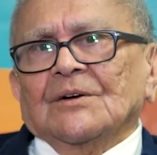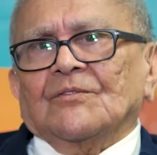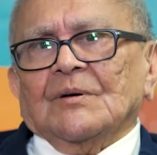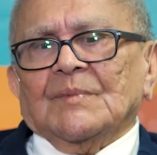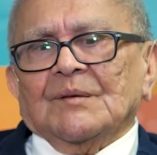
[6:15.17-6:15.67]

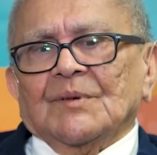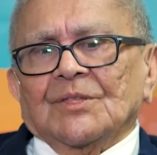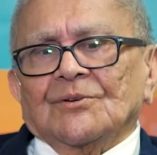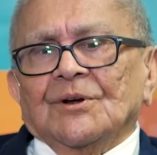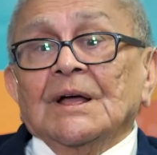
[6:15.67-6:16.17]
from my
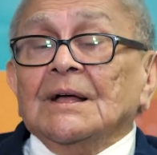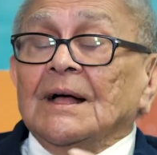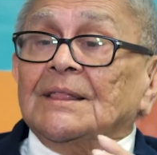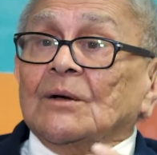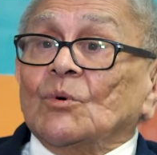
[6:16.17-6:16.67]
mother?
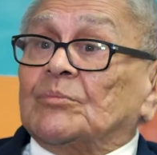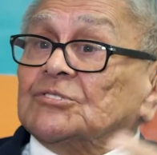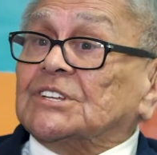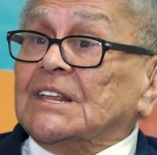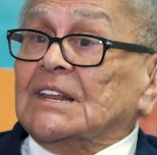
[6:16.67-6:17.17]
And then we
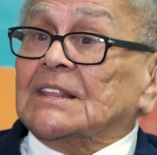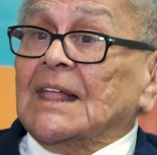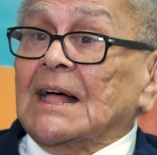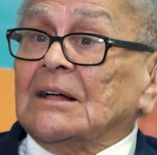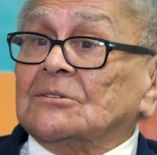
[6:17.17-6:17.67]
proceeded
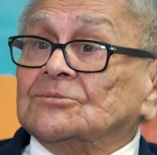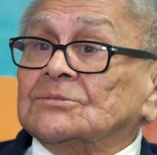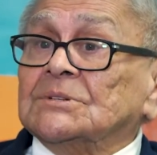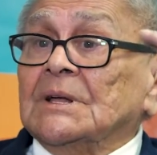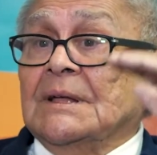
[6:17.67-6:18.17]

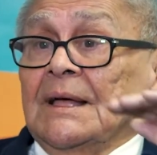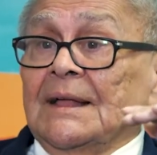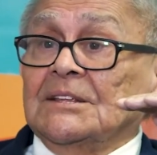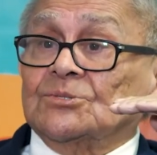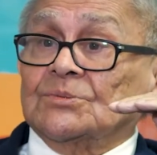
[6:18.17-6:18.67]
down,
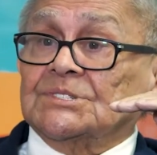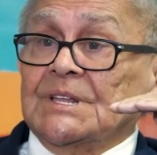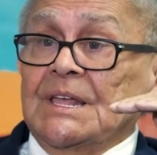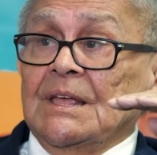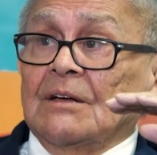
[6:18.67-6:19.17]
and this was
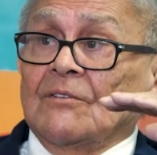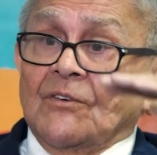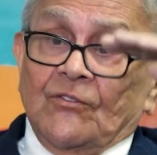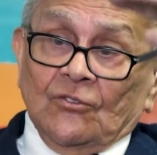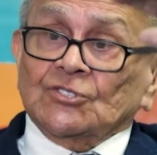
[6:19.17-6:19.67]
the
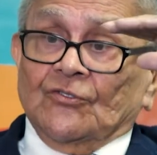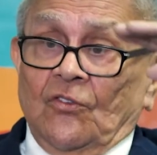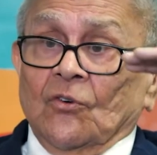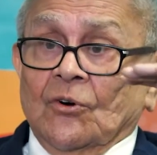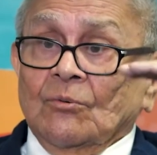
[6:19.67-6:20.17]
first
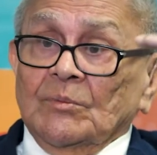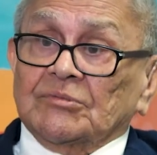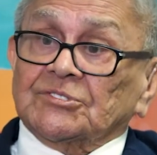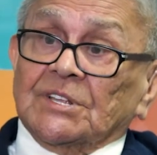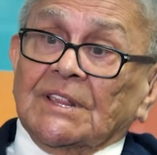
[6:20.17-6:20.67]
floor. We
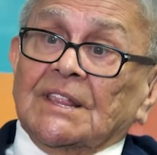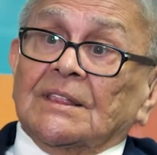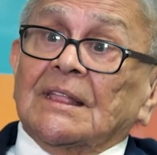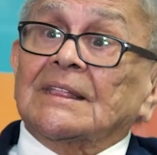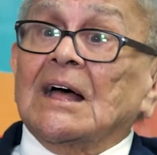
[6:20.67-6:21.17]
proceeded
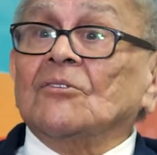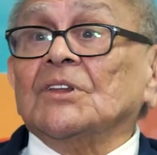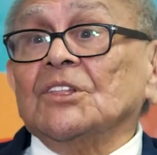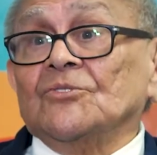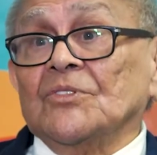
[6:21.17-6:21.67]
down
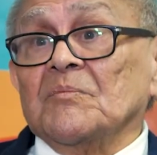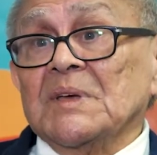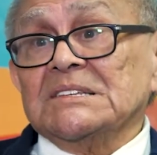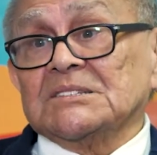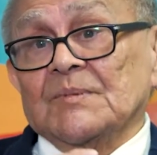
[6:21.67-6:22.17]
into the
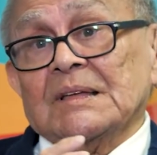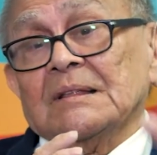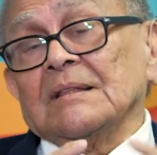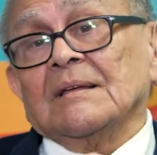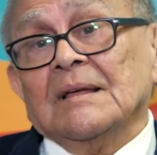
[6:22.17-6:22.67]

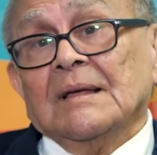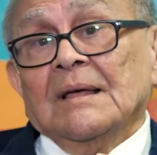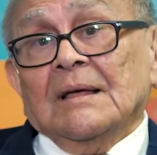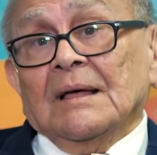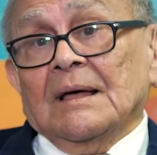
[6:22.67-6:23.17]
basement,
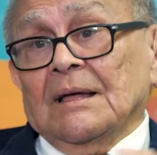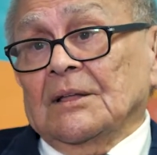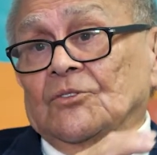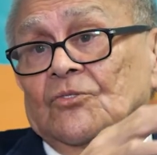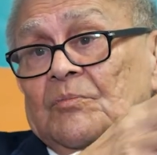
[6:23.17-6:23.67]

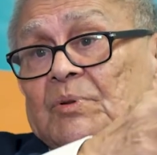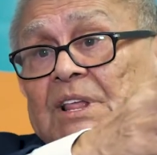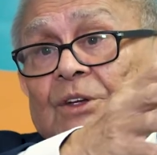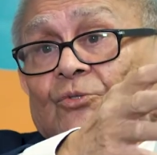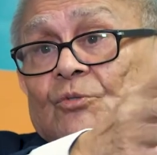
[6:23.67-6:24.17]
into the
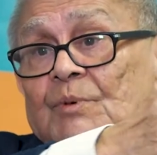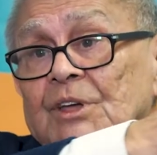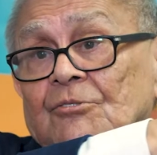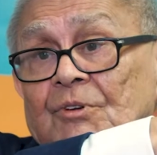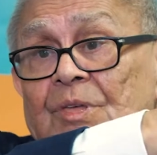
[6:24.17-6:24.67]
playroom
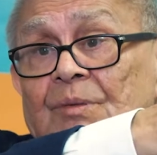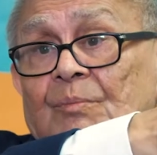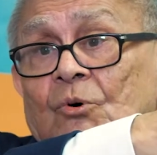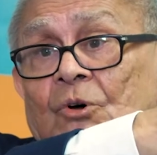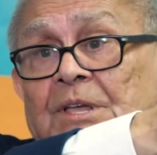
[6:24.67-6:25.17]
area, the
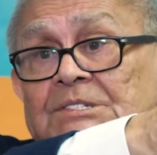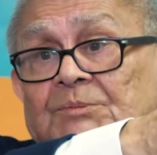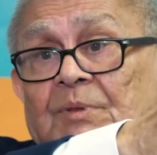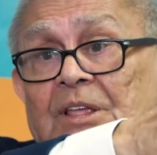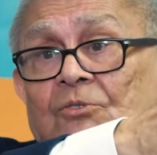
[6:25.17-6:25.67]
boys'
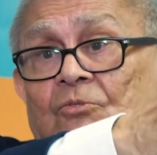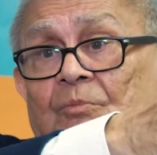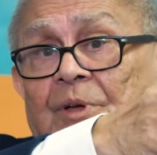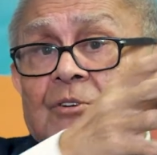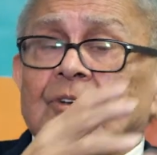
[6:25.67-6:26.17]

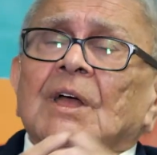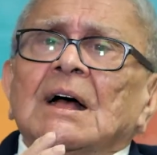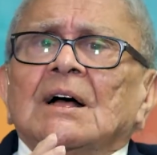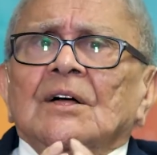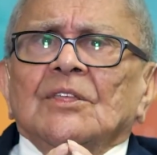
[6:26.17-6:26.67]
playroom area.
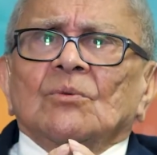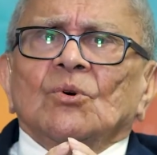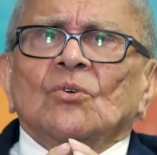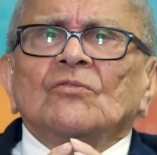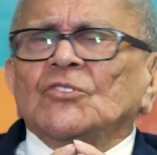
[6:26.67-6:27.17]
There
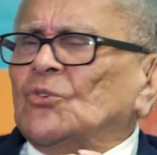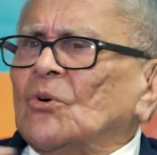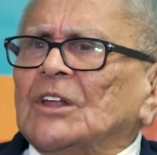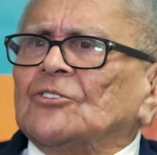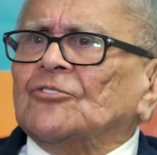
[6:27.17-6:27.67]
were over
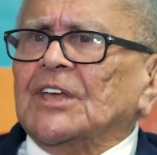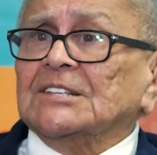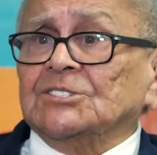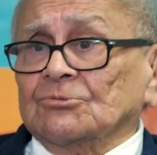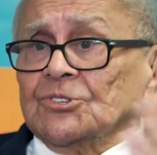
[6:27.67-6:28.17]
200
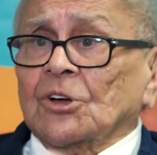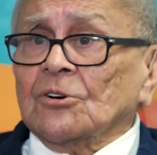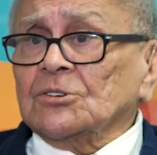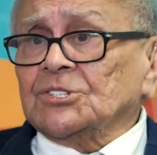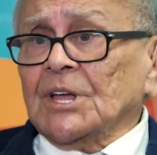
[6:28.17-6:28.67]
kids. There was a
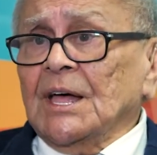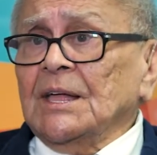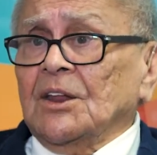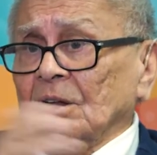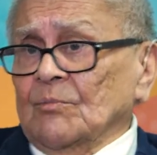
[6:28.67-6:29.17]
girl
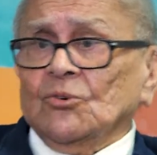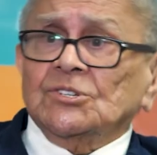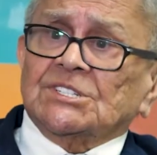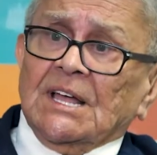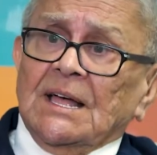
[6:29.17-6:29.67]
side and a boy
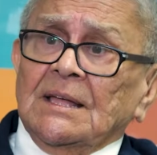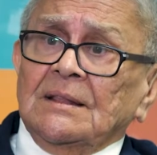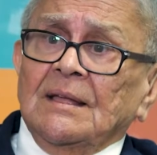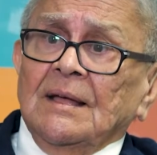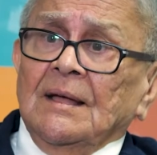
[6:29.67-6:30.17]

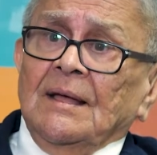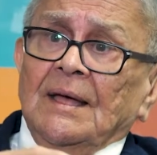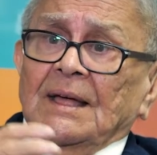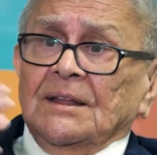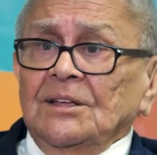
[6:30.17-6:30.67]
side,
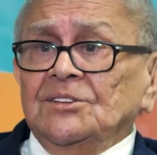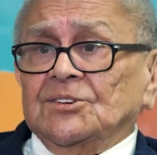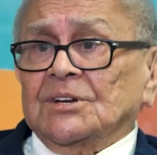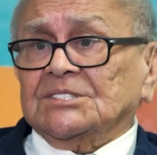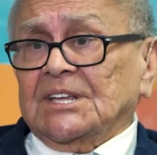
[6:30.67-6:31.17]
and
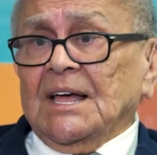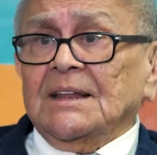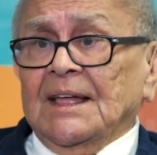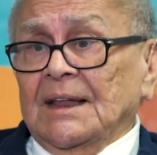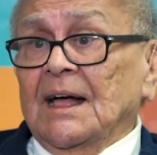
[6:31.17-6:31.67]
each
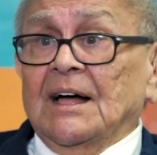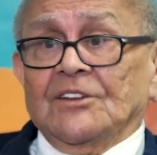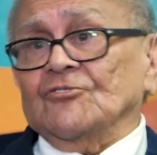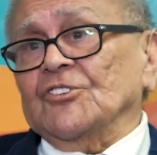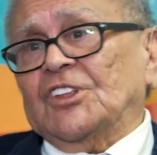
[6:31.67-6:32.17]
side had
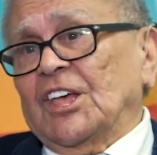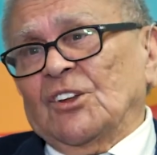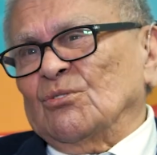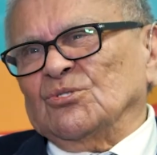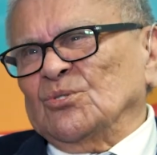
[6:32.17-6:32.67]

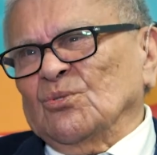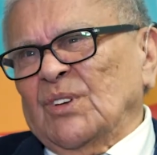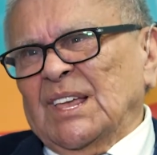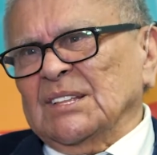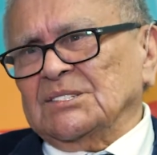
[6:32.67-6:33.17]
110 or so
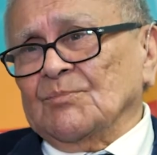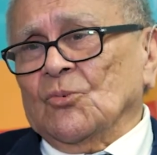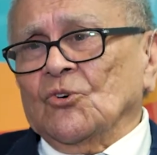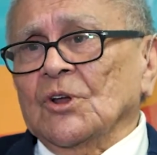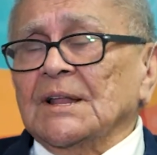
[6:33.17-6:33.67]
kids,
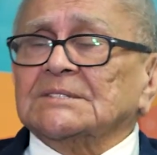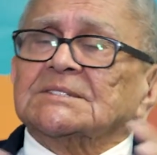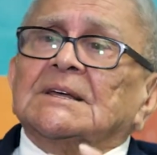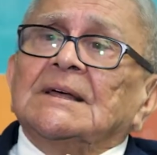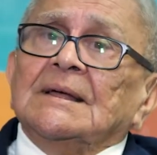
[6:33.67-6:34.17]
more or
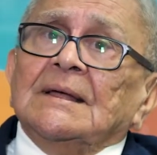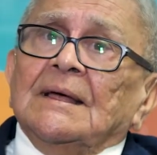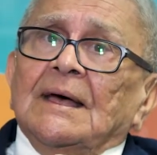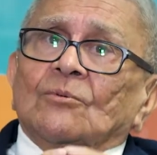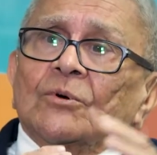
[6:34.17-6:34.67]
less.
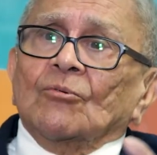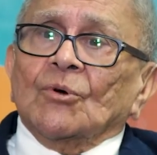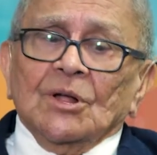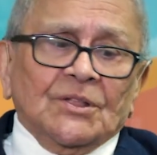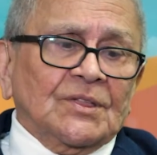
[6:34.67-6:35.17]
And when we
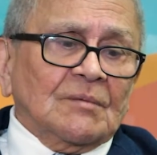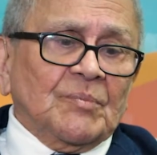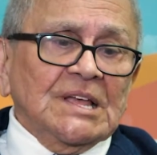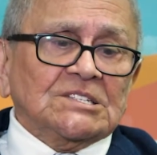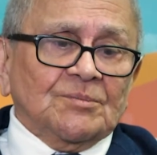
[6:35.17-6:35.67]
got to the
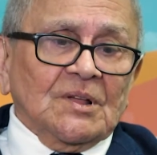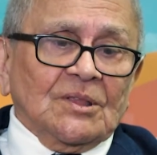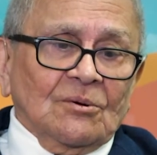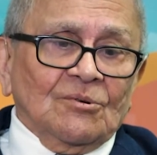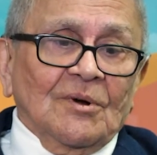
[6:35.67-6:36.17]
basement,
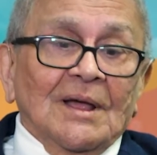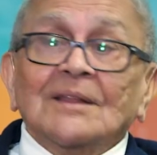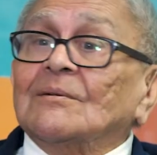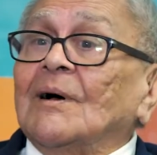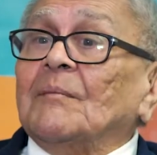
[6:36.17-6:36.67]
there were
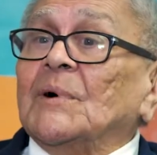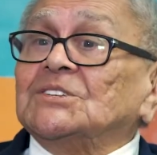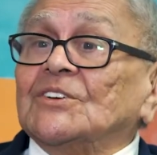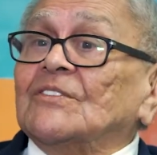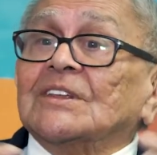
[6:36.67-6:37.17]
a
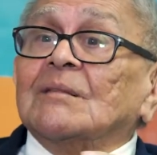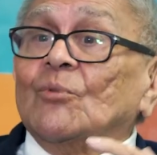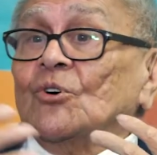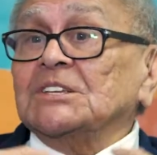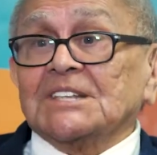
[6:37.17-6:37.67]
bunch of little
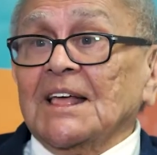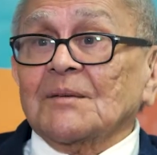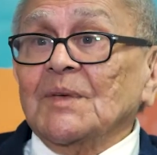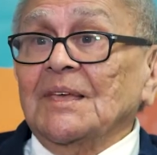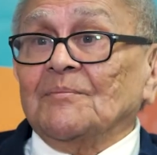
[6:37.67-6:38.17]
boys like
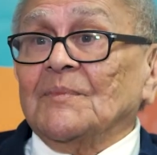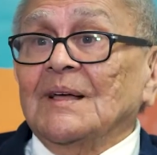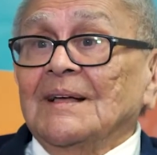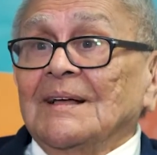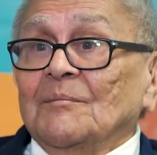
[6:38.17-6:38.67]
me,
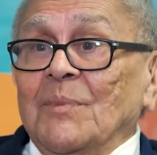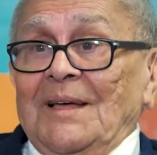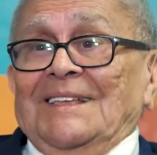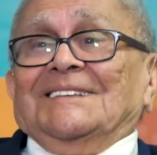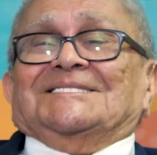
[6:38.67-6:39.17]

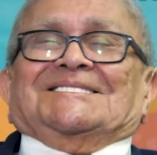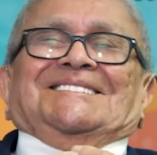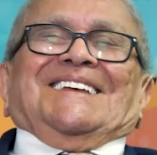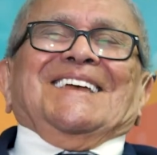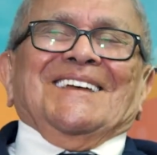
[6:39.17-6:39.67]

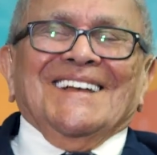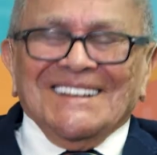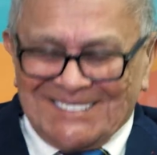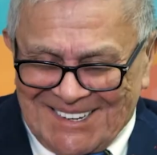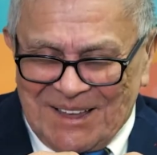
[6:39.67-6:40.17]

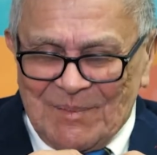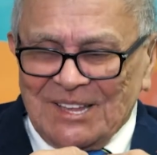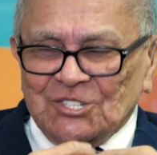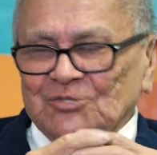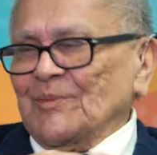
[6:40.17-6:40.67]
same
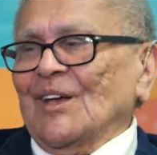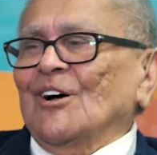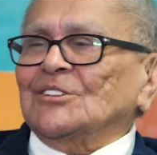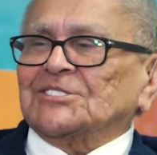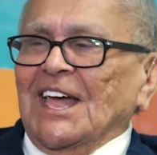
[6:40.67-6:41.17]
age as me,
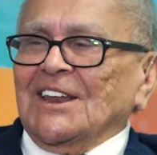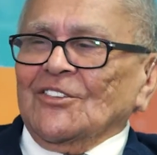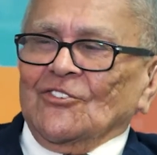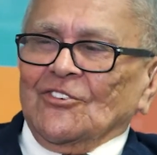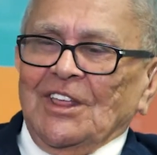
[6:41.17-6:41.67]
all
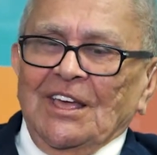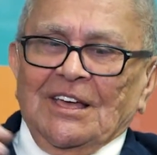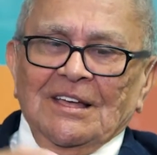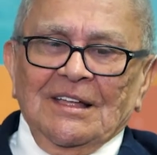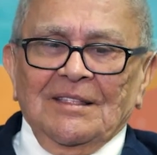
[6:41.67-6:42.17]
standing there
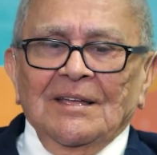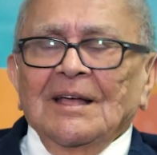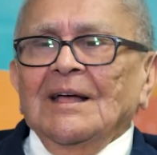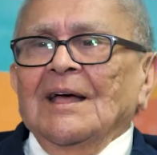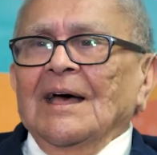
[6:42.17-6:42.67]
naked
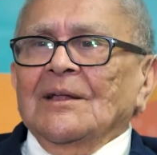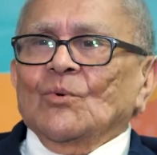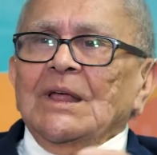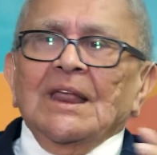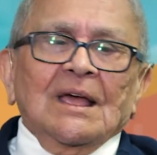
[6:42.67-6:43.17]
and
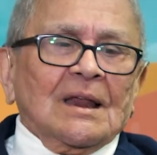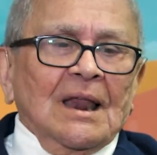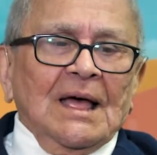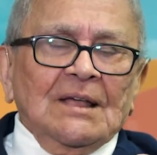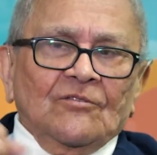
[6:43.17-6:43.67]
waiting in
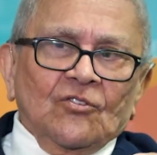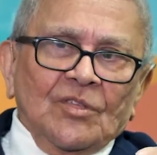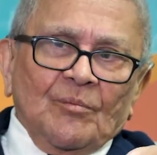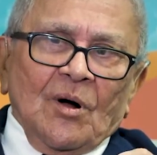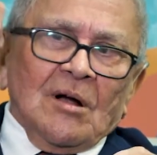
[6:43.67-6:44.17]
line for
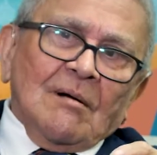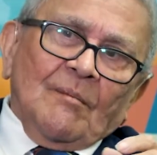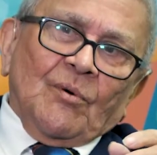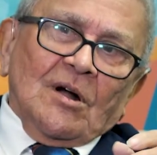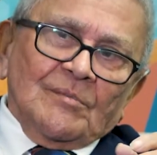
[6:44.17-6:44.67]
the
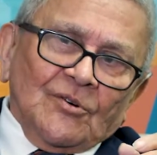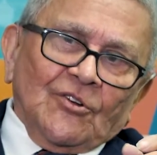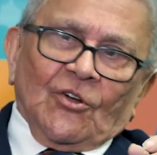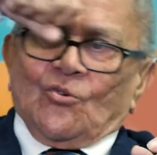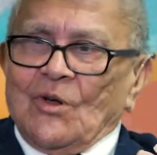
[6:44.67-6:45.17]
barber
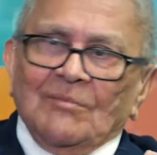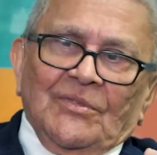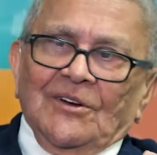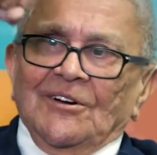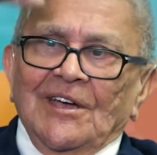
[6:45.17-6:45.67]
to crop
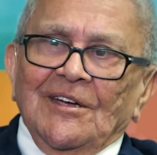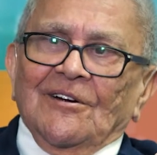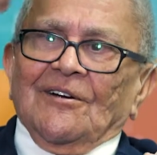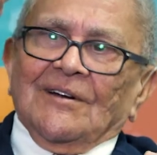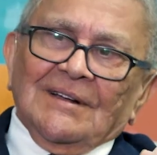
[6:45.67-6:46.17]
their hair.